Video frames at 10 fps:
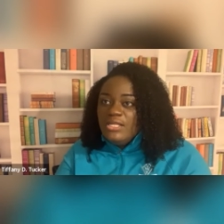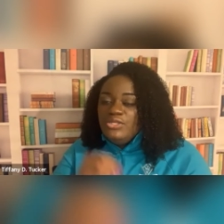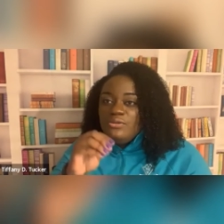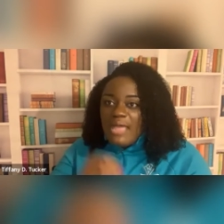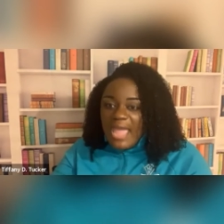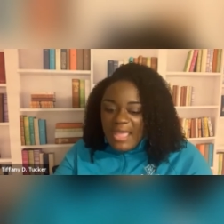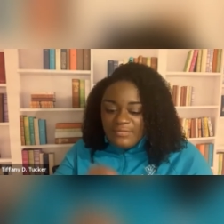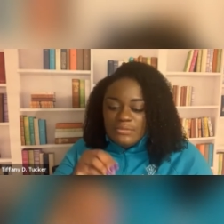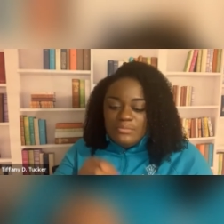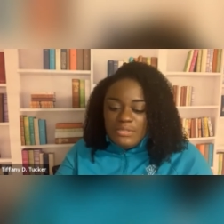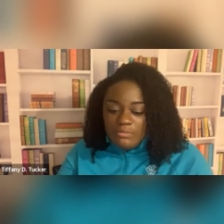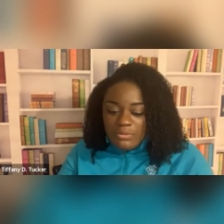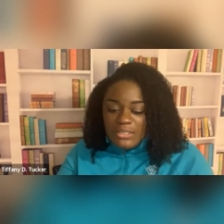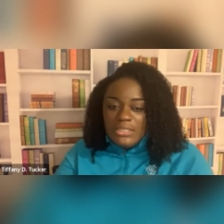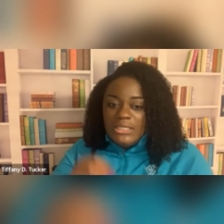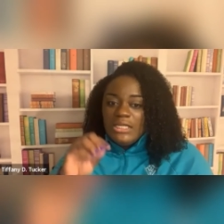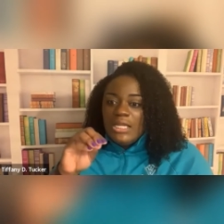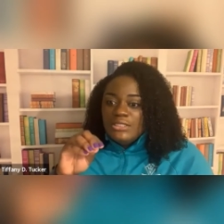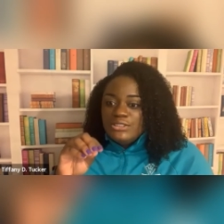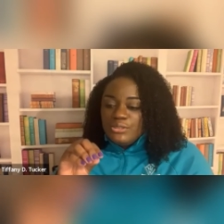You have to be willing
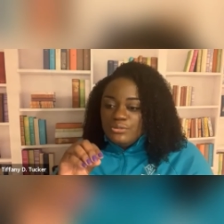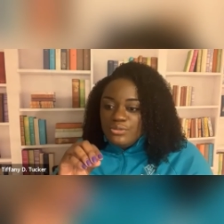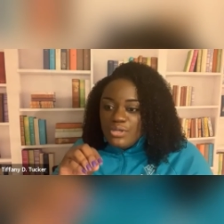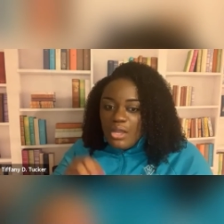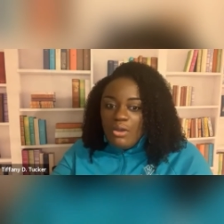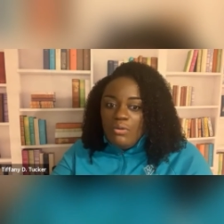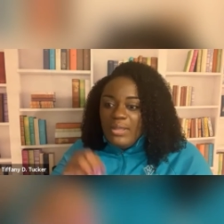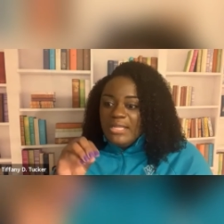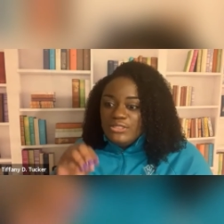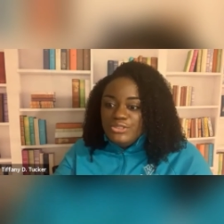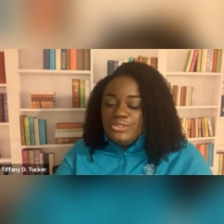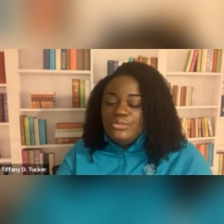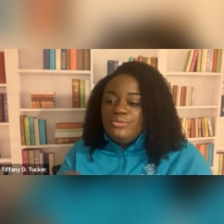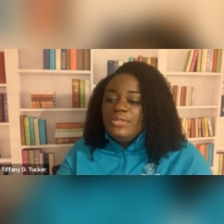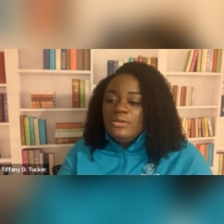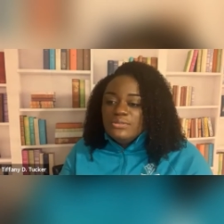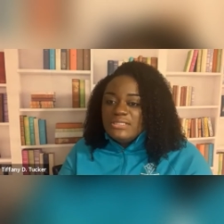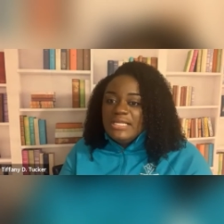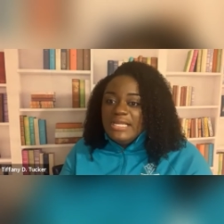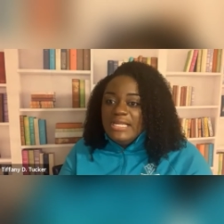to know and do
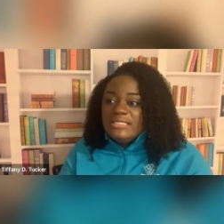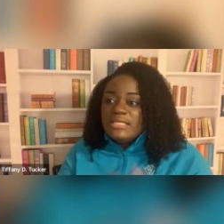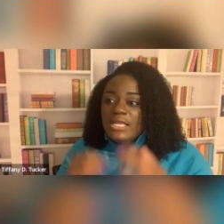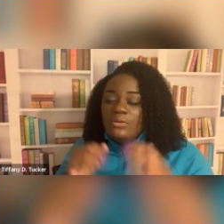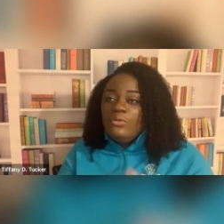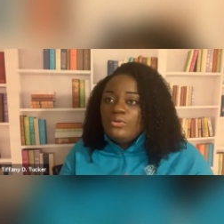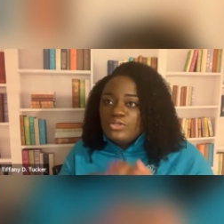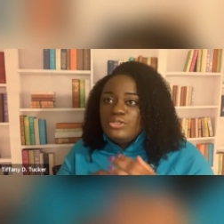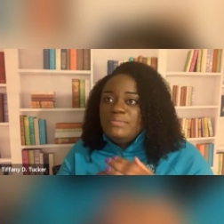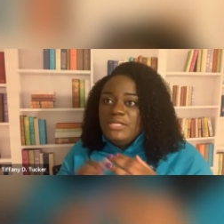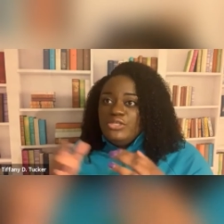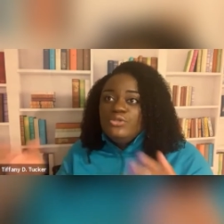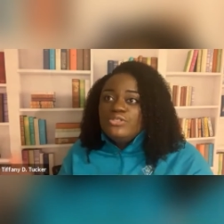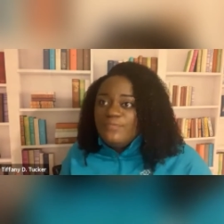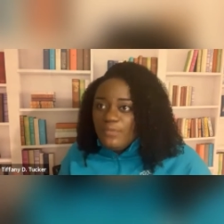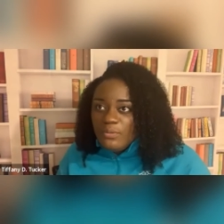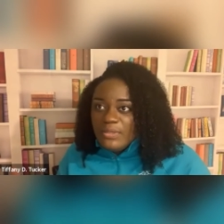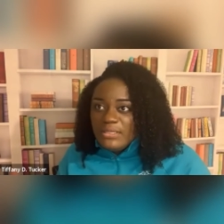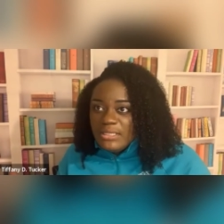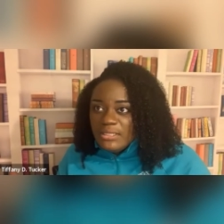those things in order to be useful
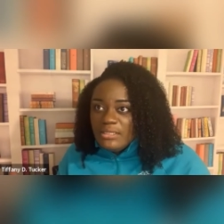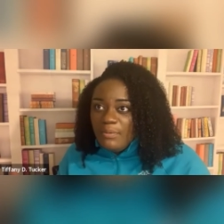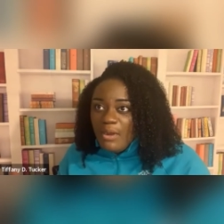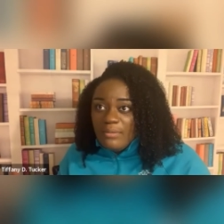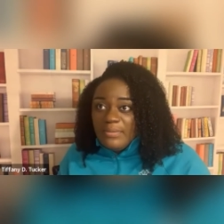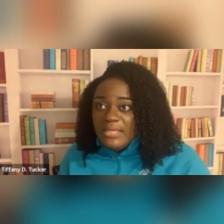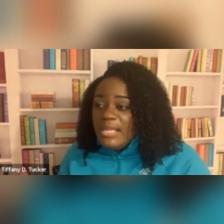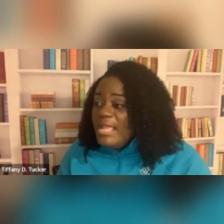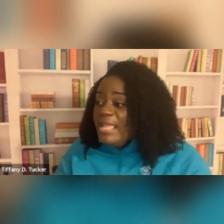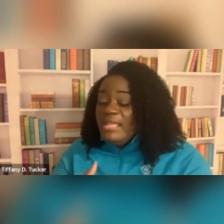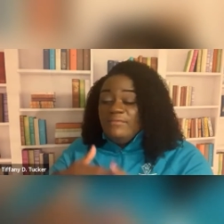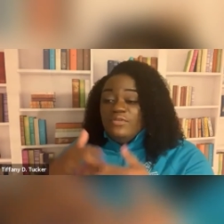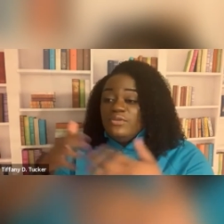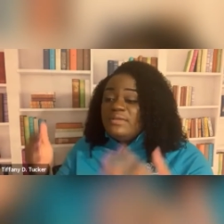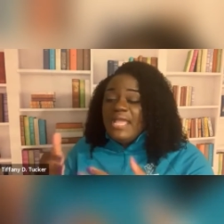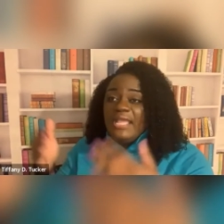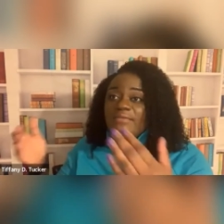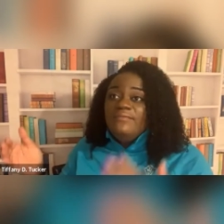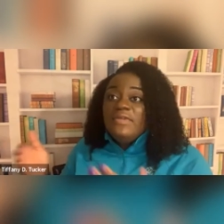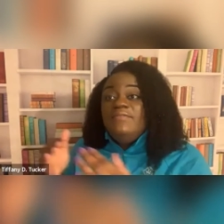within a department. If you
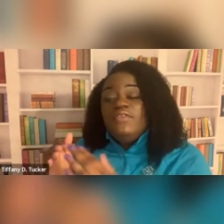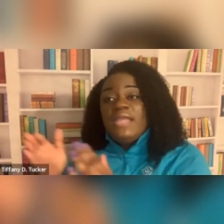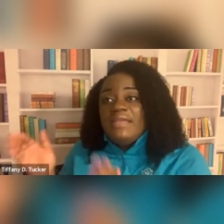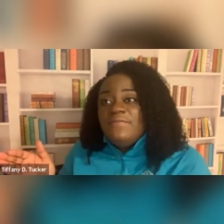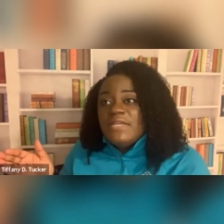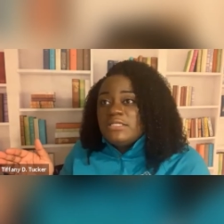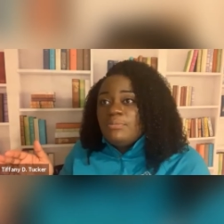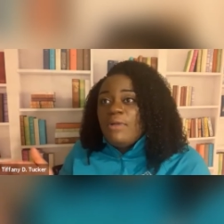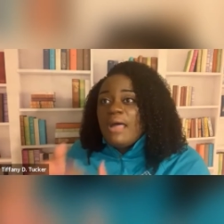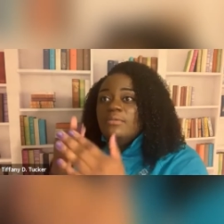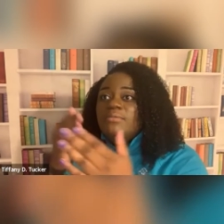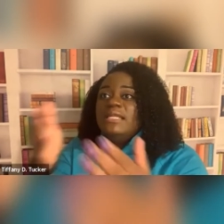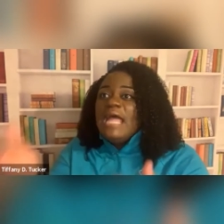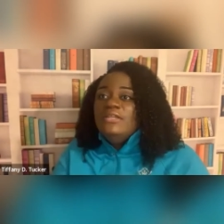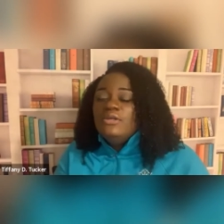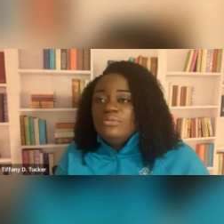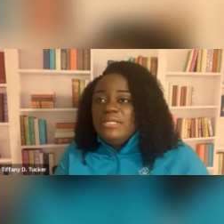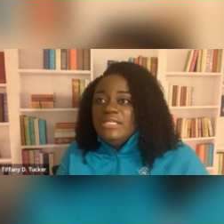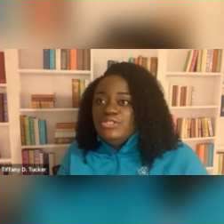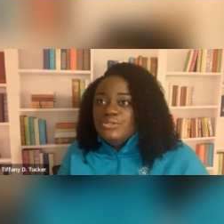can't fix a problem, then I don't
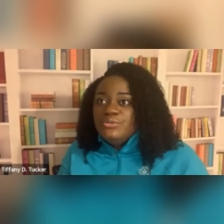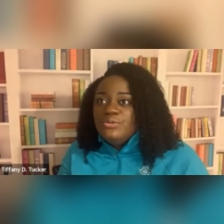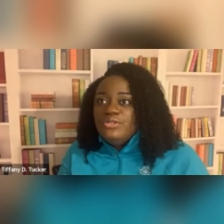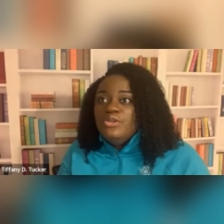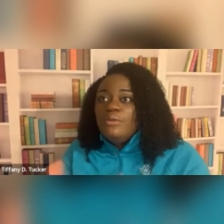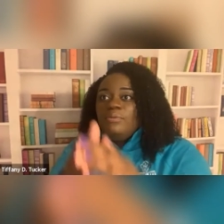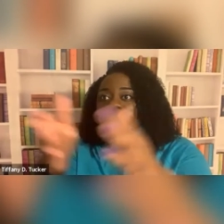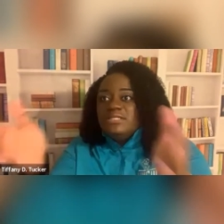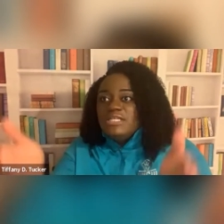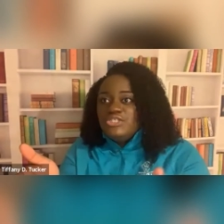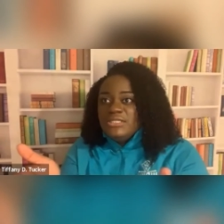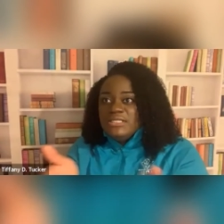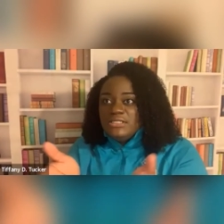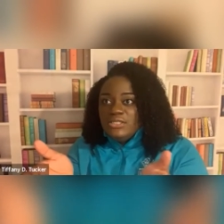need you. Your position